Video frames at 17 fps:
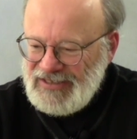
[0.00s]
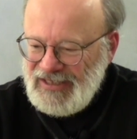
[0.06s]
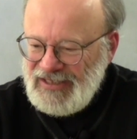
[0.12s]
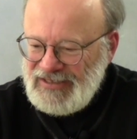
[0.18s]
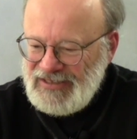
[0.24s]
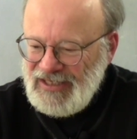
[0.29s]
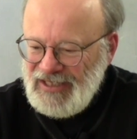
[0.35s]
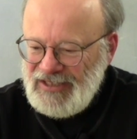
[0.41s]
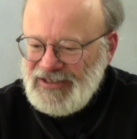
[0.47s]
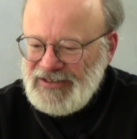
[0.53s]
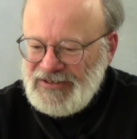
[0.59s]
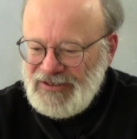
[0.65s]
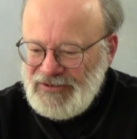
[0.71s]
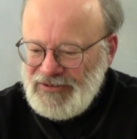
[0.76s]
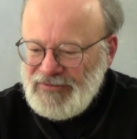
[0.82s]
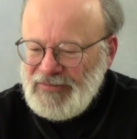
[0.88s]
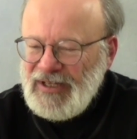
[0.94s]
States and
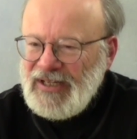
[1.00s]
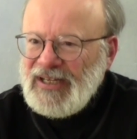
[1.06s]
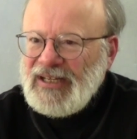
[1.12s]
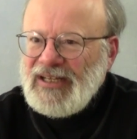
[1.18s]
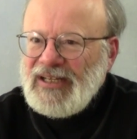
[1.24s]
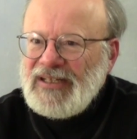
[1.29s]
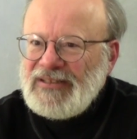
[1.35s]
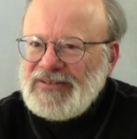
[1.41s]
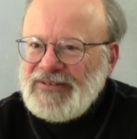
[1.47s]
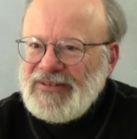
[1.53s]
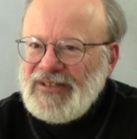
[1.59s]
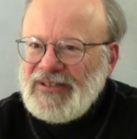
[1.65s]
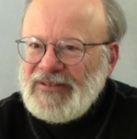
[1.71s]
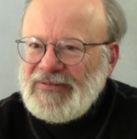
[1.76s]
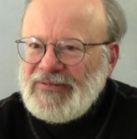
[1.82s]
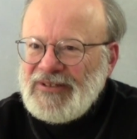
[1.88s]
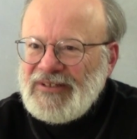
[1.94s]
killed the two black guys who
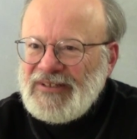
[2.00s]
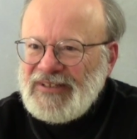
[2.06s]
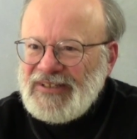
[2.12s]
came here.